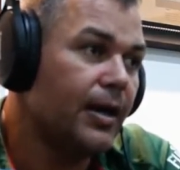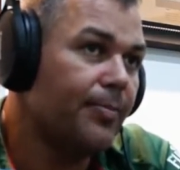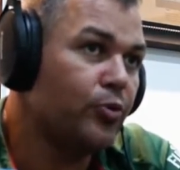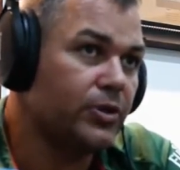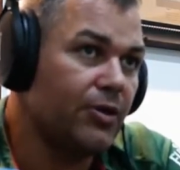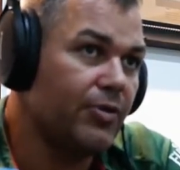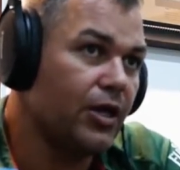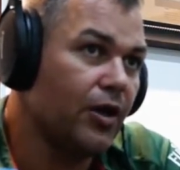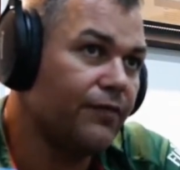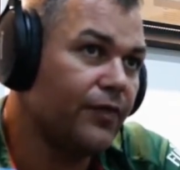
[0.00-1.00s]
put their
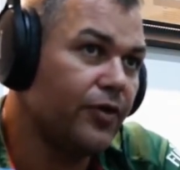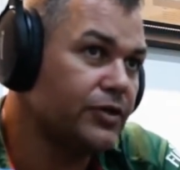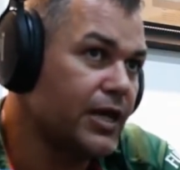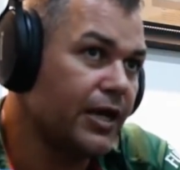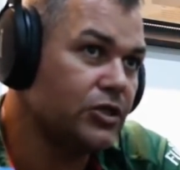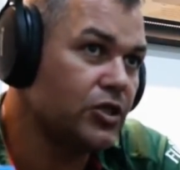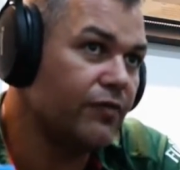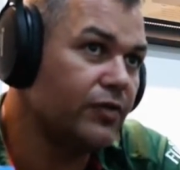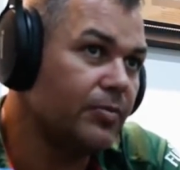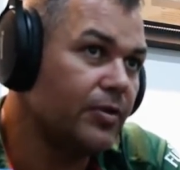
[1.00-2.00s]
ego first, aren't
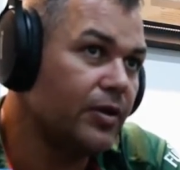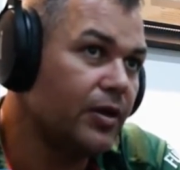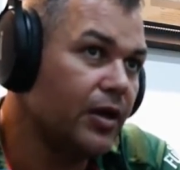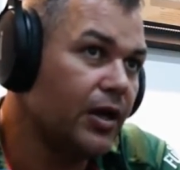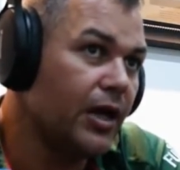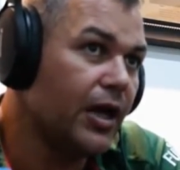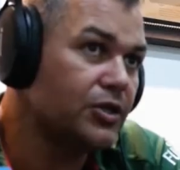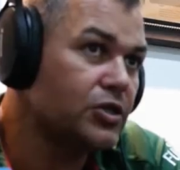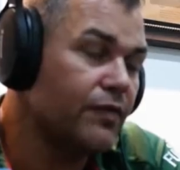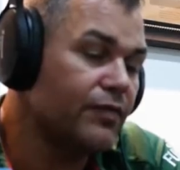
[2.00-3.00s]
serving
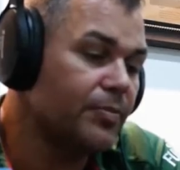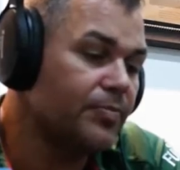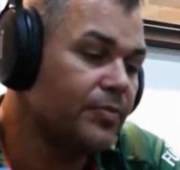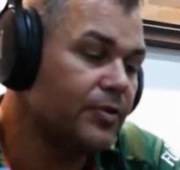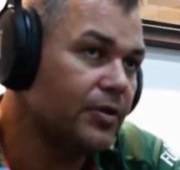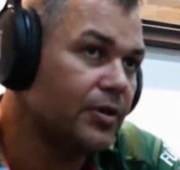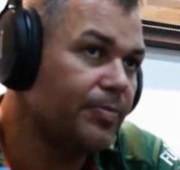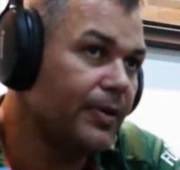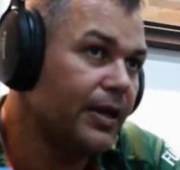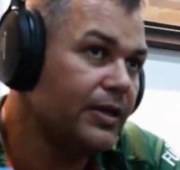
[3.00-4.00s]
the
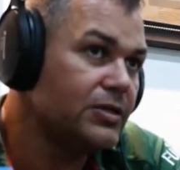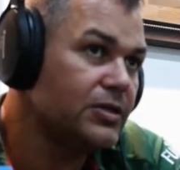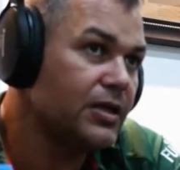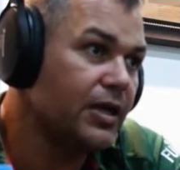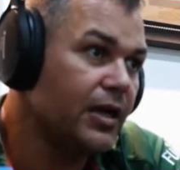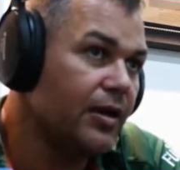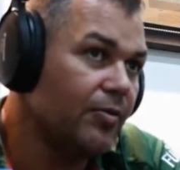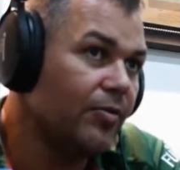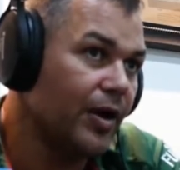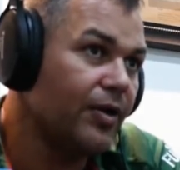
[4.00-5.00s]
players.
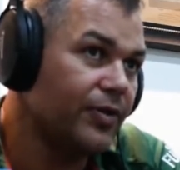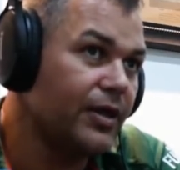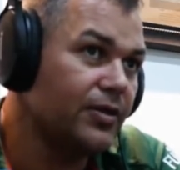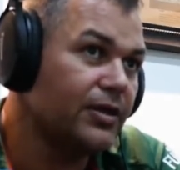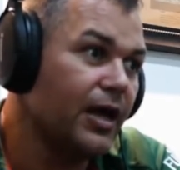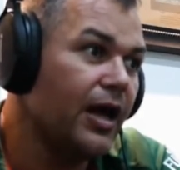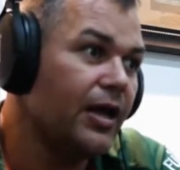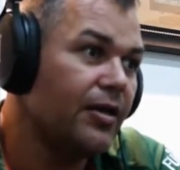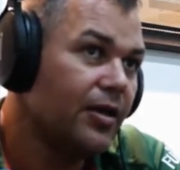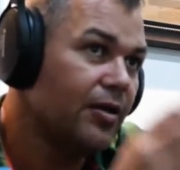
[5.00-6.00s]
At the end of the
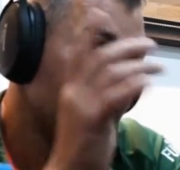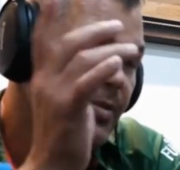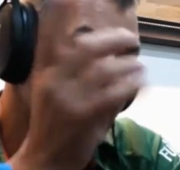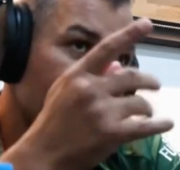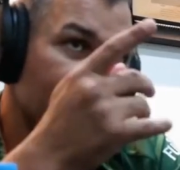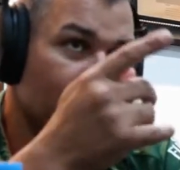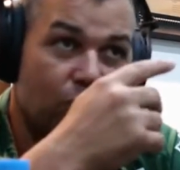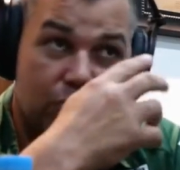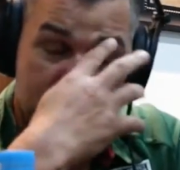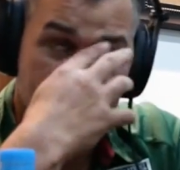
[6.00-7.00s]
day, people come to
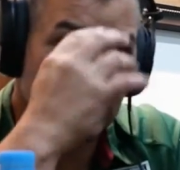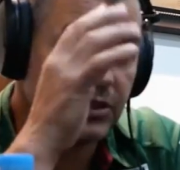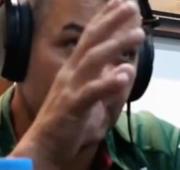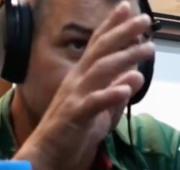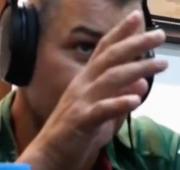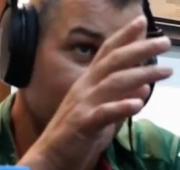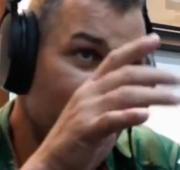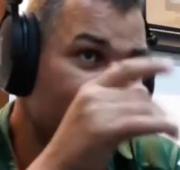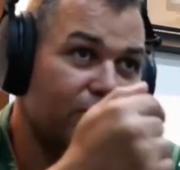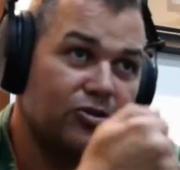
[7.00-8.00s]
watch the South Sydney
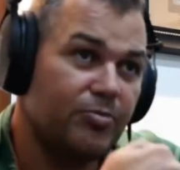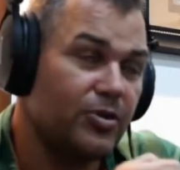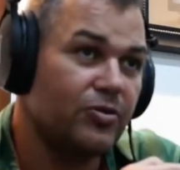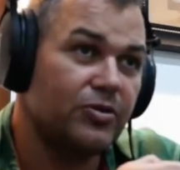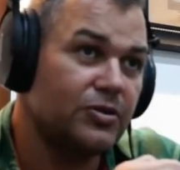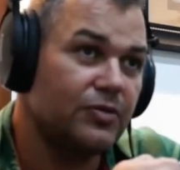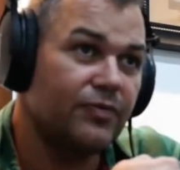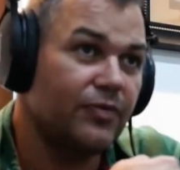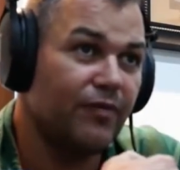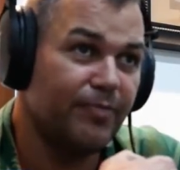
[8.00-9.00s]
Rabbitohs not because
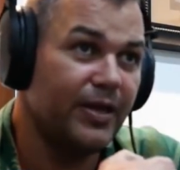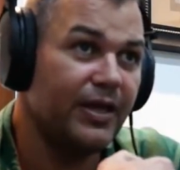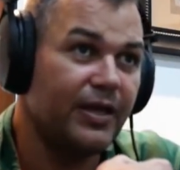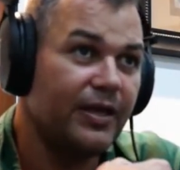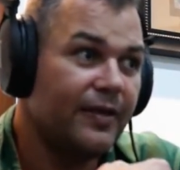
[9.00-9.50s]
of me.